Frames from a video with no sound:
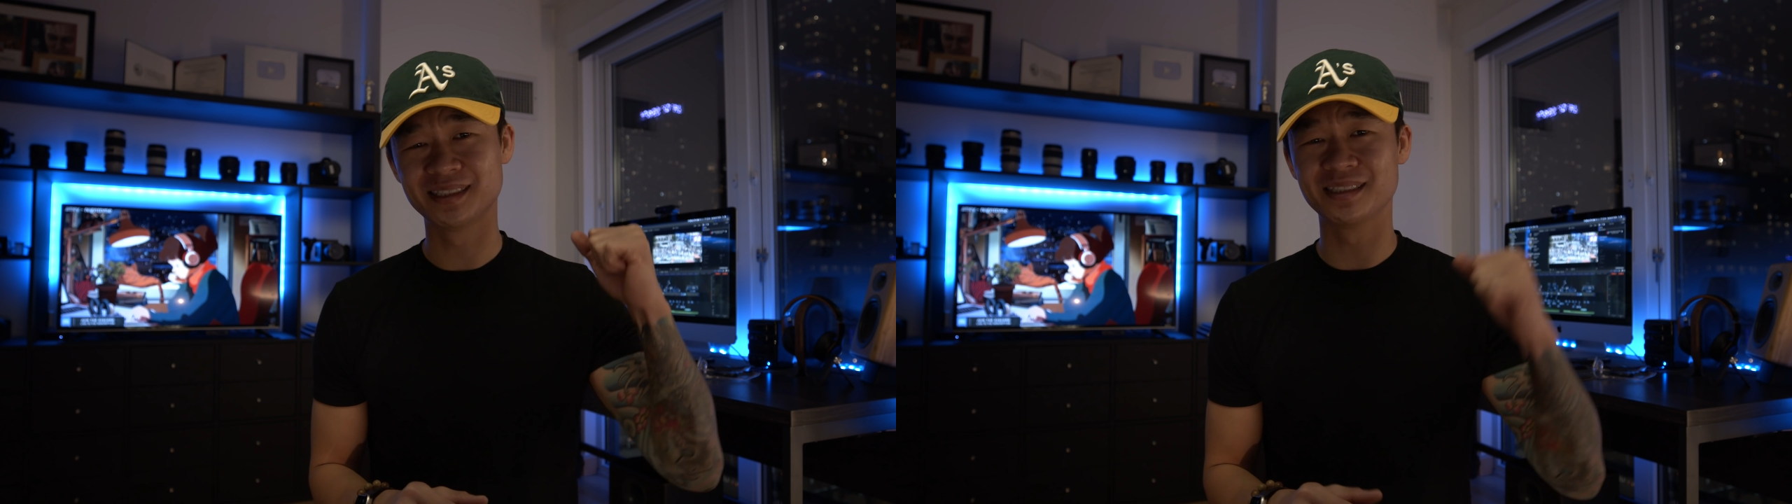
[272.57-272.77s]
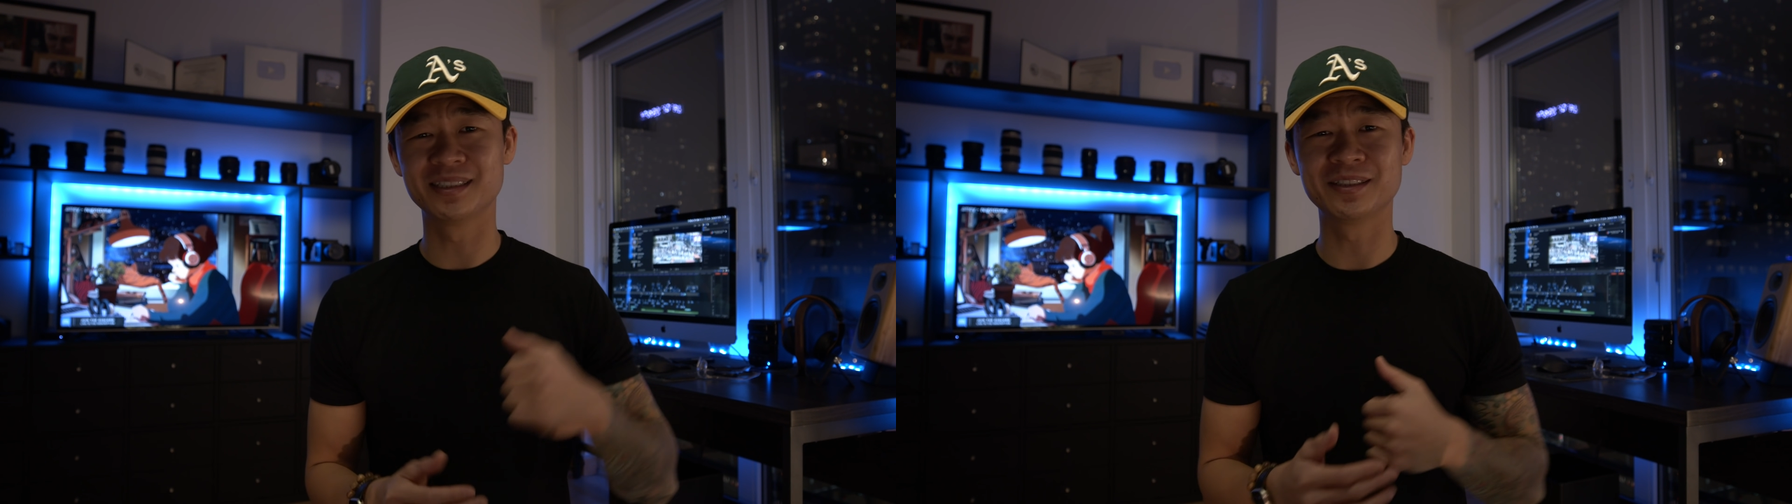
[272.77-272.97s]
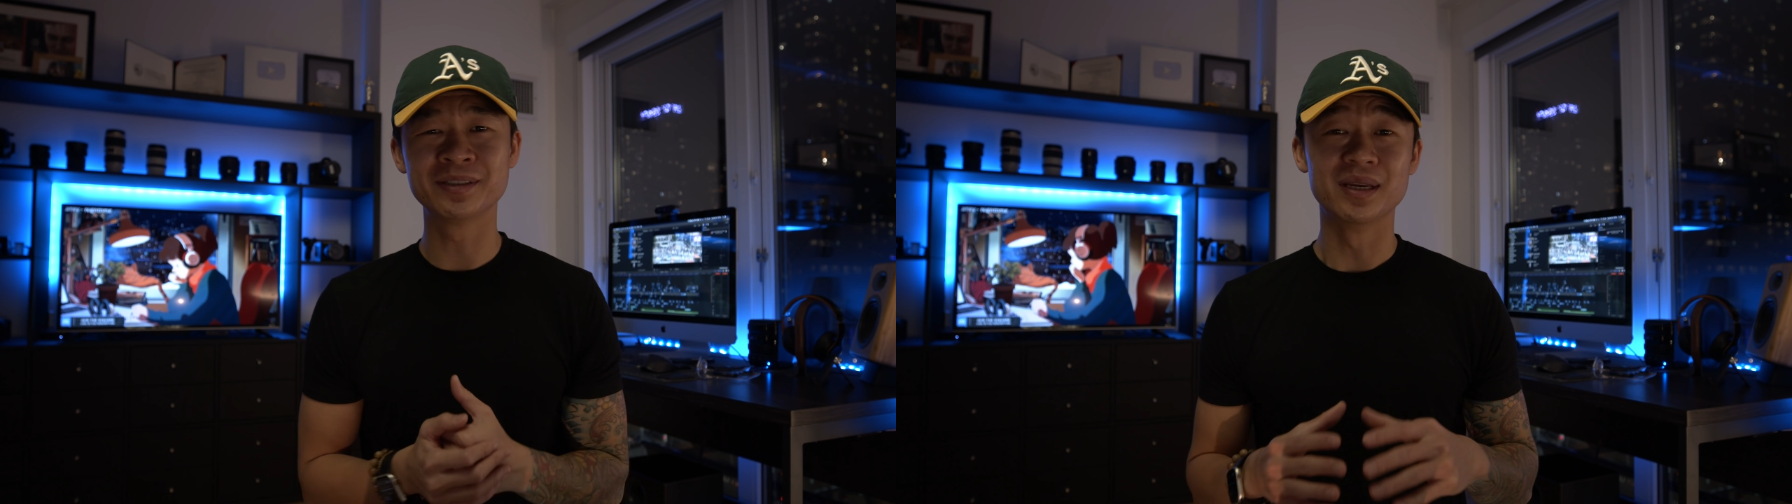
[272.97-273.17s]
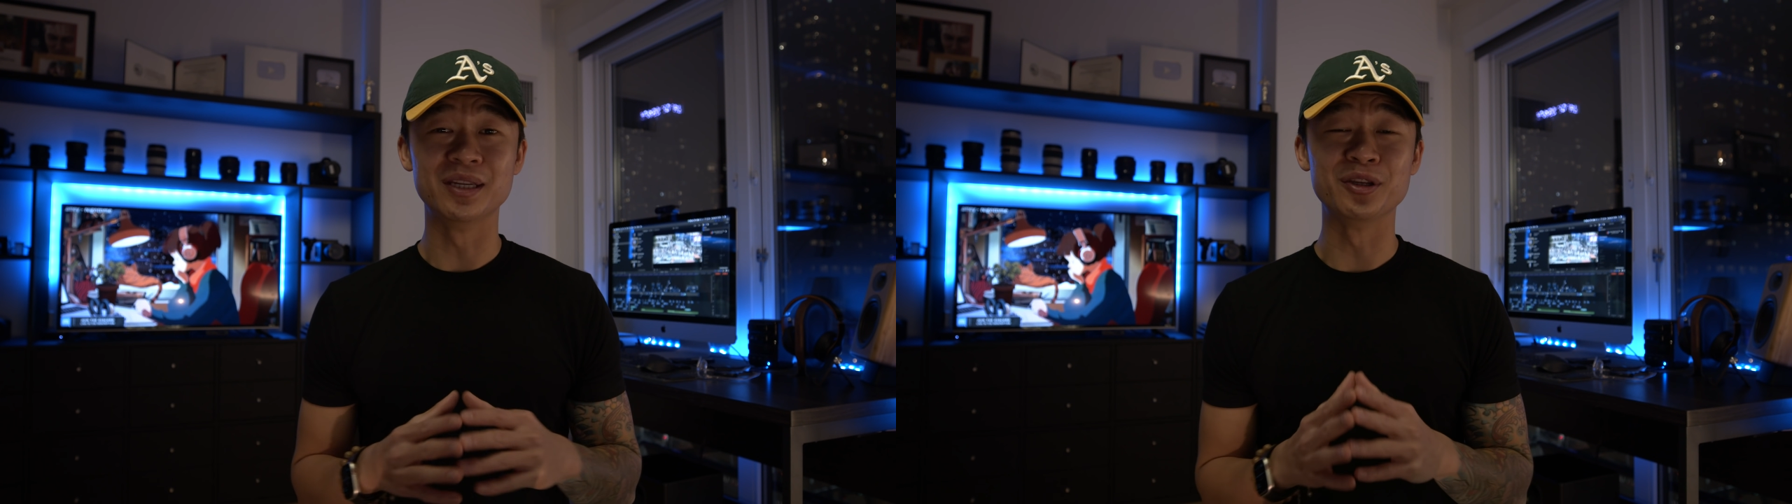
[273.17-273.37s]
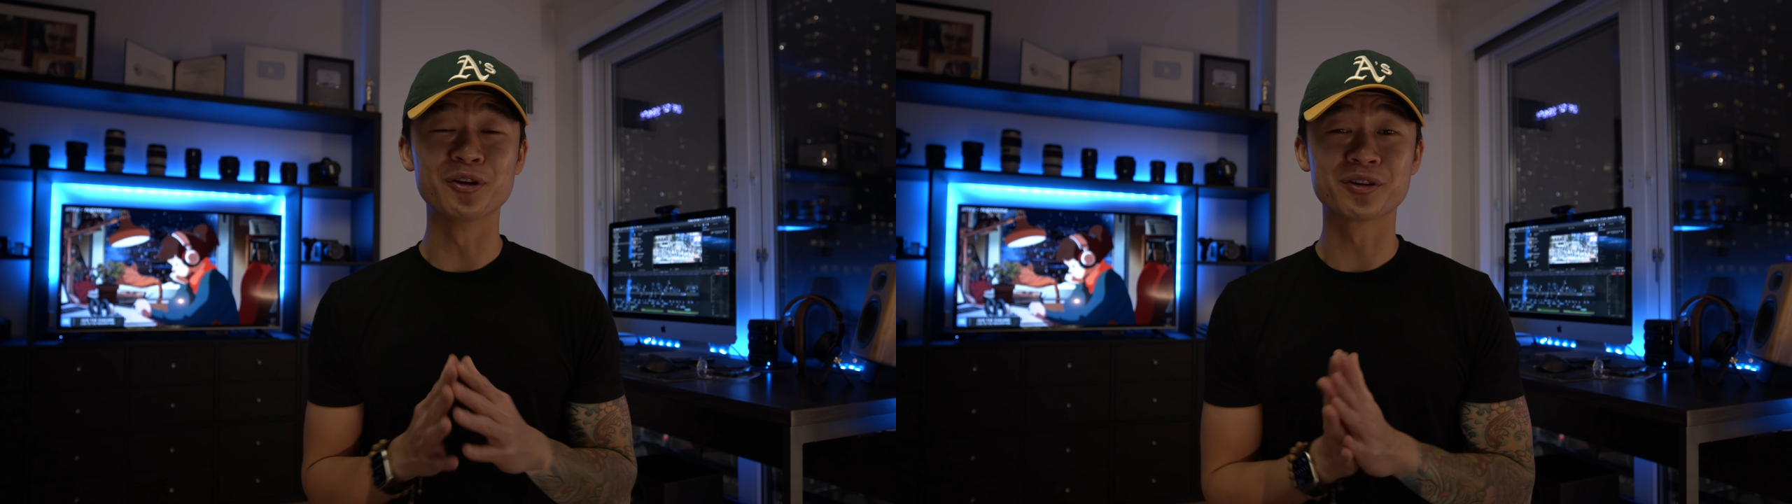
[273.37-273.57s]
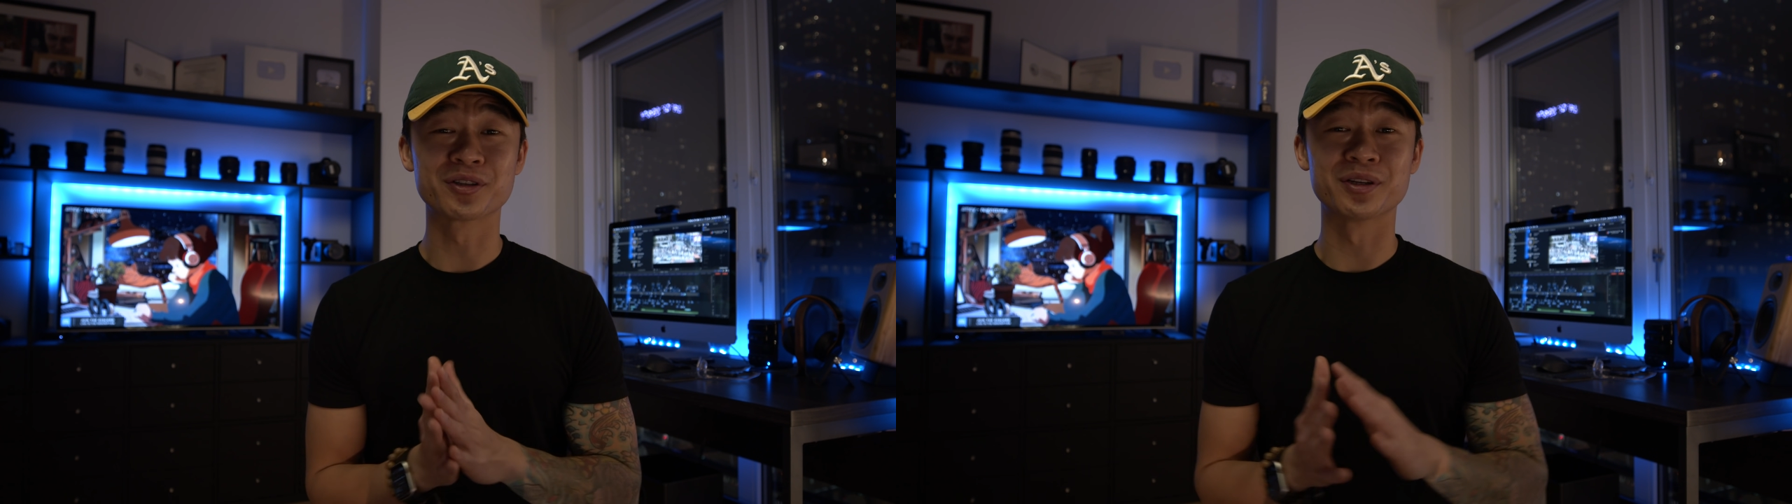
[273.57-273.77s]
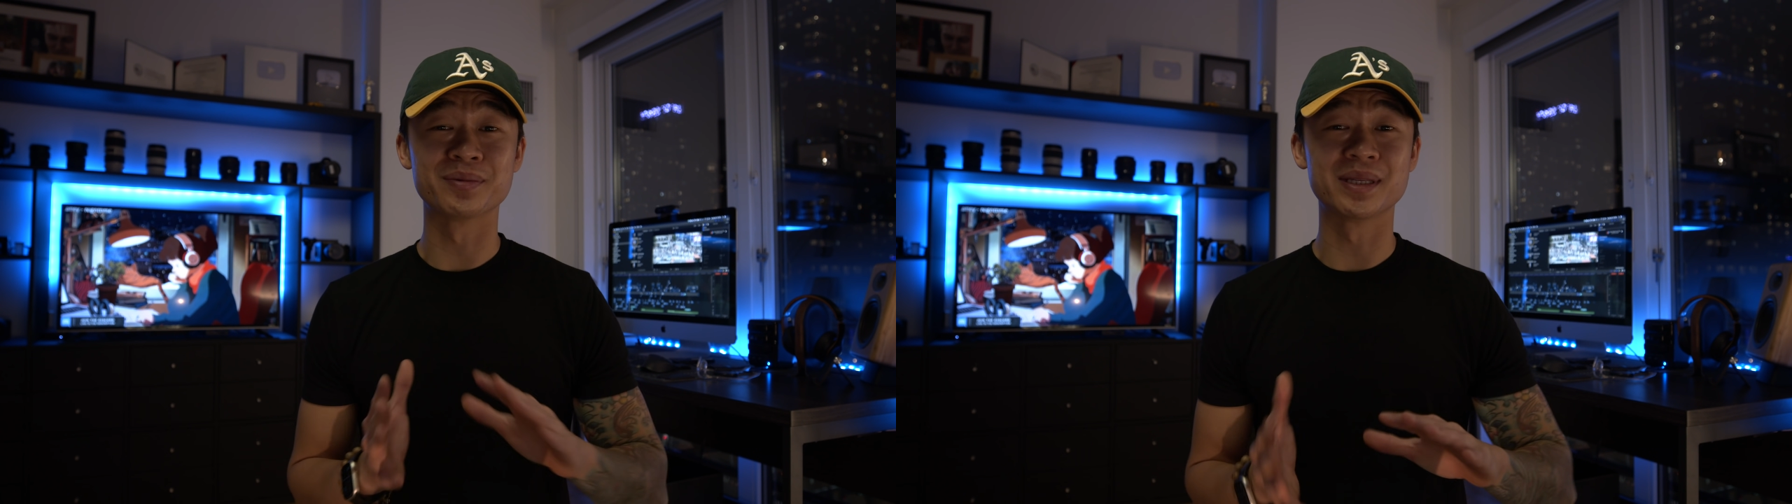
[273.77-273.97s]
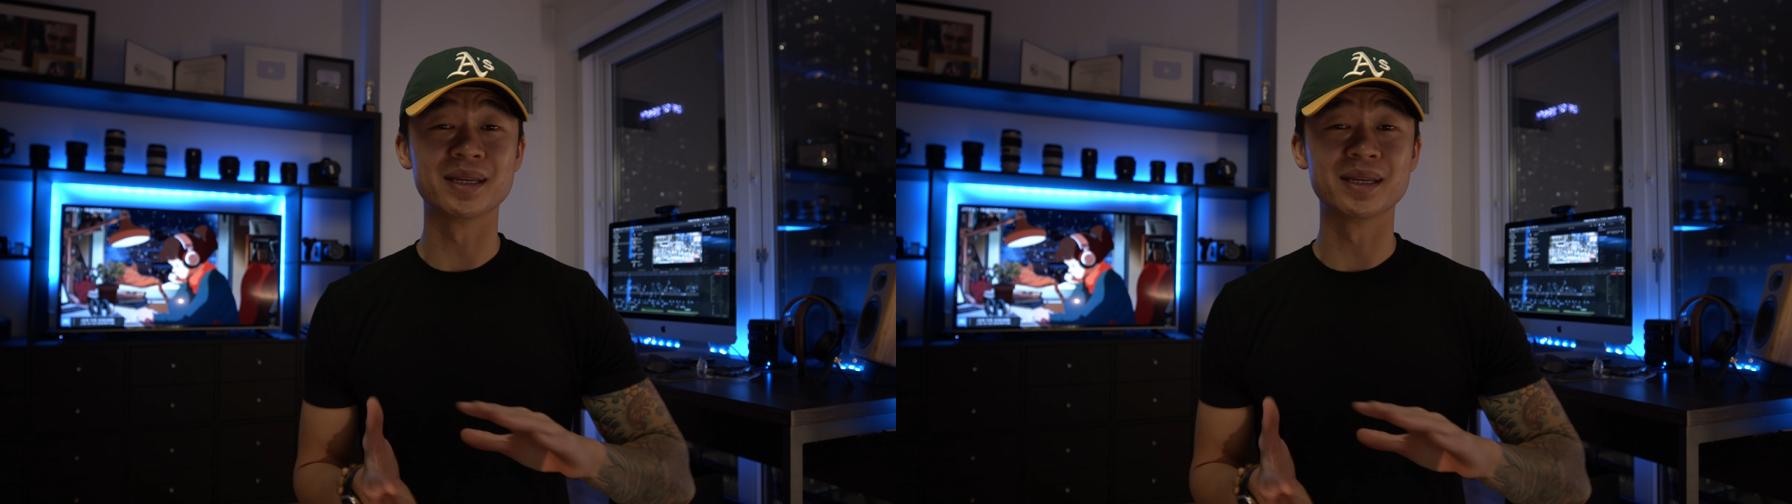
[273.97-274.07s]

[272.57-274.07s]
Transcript: you know, in New York terms,